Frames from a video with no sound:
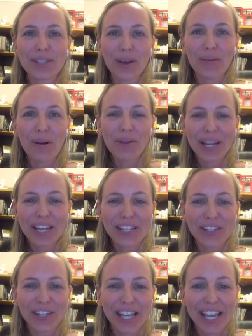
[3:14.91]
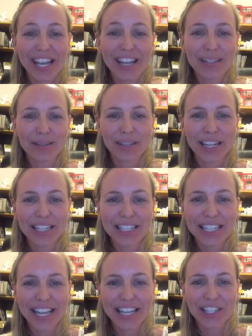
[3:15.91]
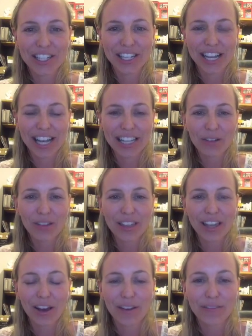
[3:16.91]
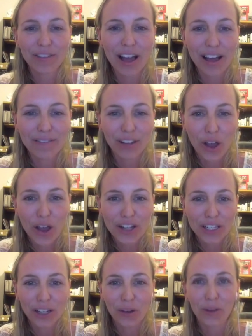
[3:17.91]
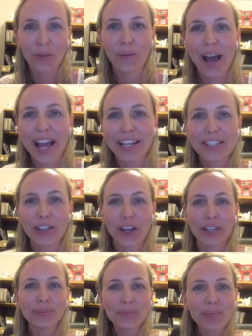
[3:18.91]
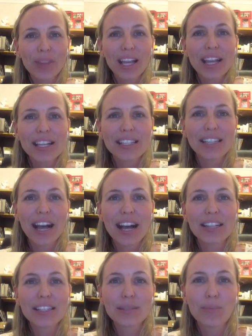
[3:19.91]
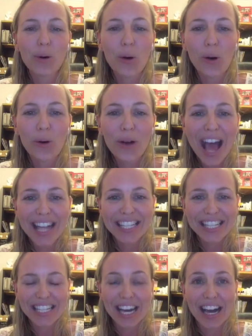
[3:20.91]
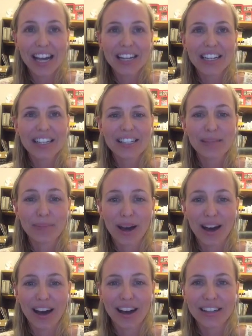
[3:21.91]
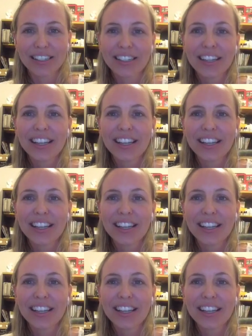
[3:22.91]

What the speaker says: So what we're going to do here is I'm going to teach you a little thing I've learnt along the way. So start small and start smart.